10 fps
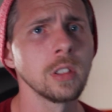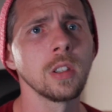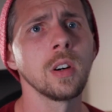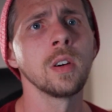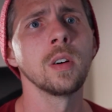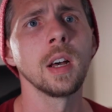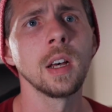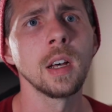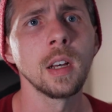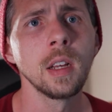So
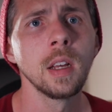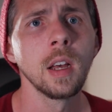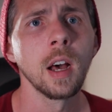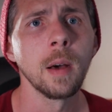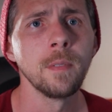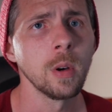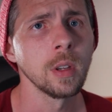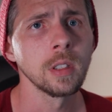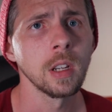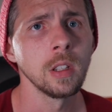uh, I'm very
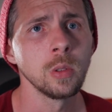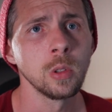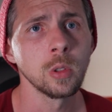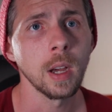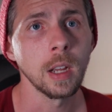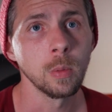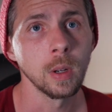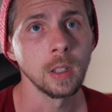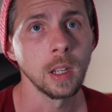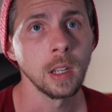excited to try it
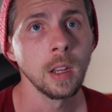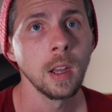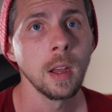one day.